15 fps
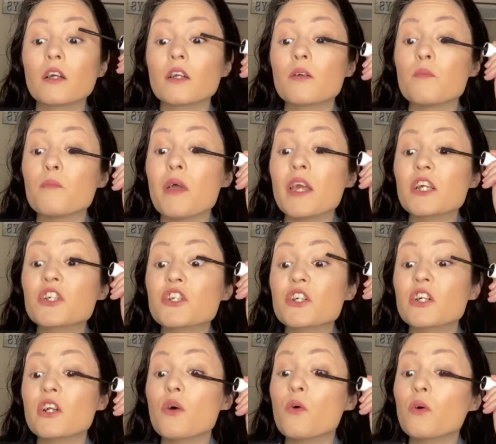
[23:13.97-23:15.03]
make
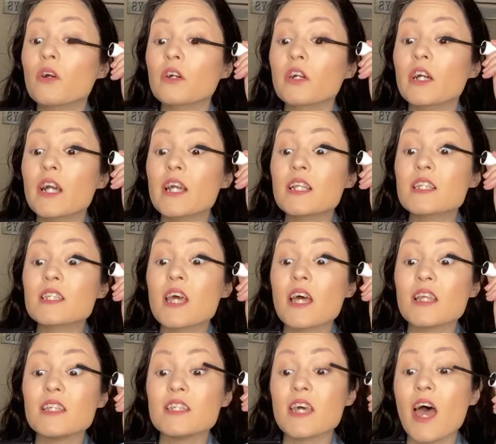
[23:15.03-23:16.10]
sure to order it
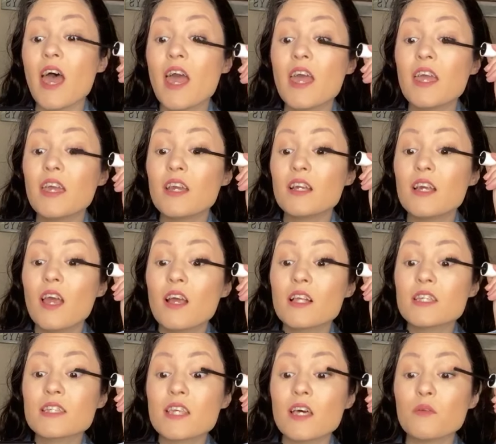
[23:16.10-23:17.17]
today.
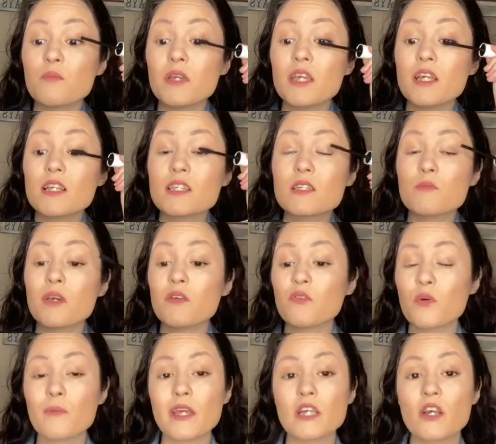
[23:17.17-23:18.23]
Send me some
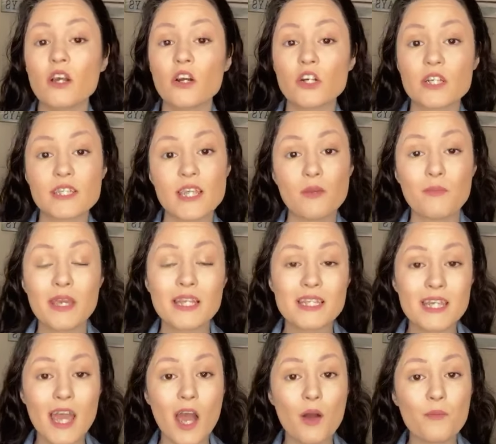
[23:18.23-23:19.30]
information, or send me a
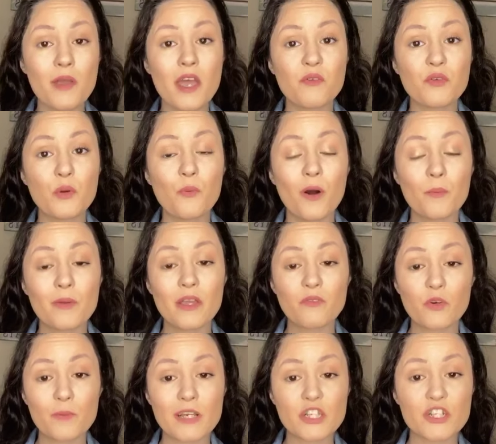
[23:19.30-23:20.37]
DM if you want
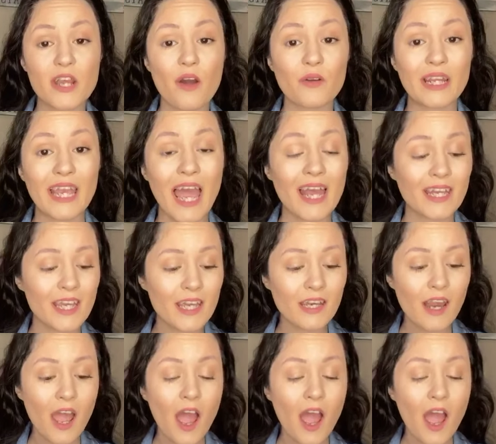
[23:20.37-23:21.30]
information how to get it.